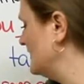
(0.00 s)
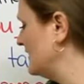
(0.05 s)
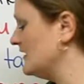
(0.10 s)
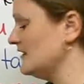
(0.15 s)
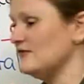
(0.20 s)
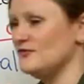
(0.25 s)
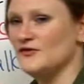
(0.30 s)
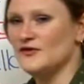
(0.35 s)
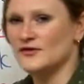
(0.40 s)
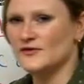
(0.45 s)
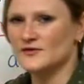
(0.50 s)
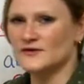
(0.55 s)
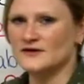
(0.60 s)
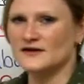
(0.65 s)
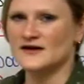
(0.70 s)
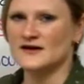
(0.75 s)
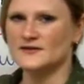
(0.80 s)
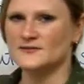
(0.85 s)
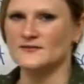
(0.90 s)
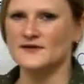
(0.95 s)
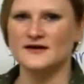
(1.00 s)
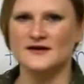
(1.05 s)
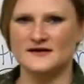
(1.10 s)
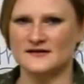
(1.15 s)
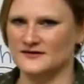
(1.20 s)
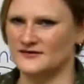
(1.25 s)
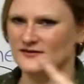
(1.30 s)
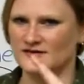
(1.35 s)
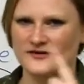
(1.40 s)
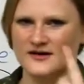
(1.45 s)
If you were like me
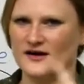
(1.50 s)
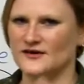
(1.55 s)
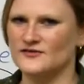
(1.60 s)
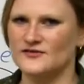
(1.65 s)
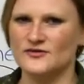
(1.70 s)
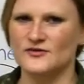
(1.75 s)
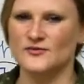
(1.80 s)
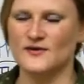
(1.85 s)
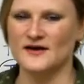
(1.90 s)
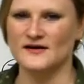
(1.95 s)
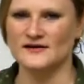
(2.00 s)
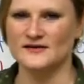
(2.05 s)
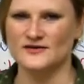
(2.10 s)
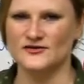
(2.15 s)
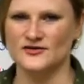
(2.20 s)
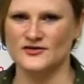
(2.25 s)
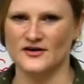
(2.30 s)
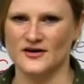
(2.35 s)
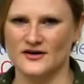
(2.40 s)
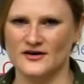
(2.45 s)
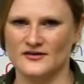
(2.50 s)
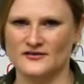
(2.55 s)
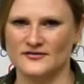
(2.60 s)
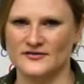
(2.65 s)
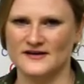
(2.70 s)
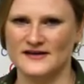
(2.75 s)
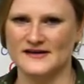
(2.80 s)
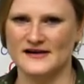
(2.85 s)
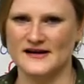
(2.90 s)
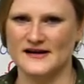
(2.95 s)
and did not do well in
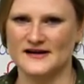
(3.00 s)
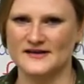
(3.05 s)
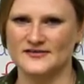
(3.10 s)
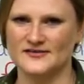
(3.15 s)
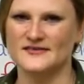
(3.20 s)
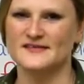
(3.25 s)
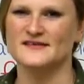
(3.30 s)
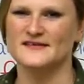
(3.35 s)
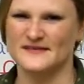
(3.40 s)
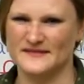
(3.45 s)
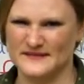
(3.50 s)
geography class,